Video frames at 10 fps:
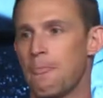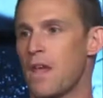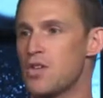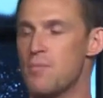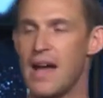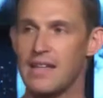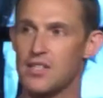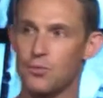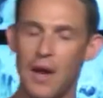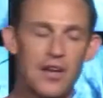You might need
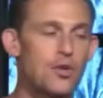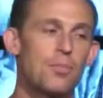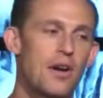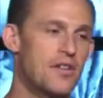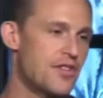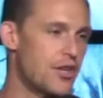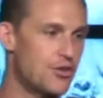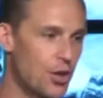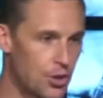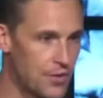to write your prayers in a
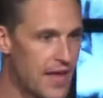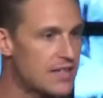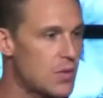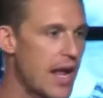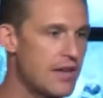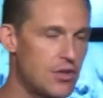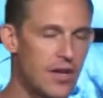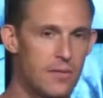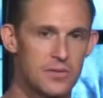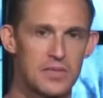journal. That's what I do. It
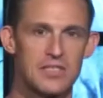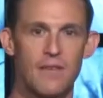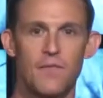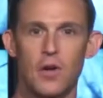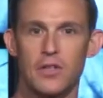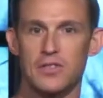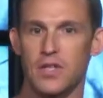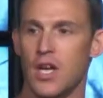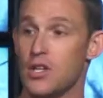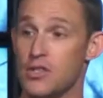helps me stay focused.
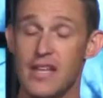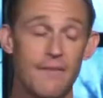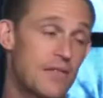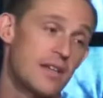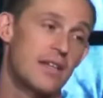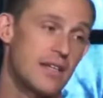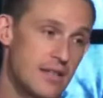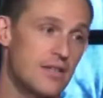You definitely need to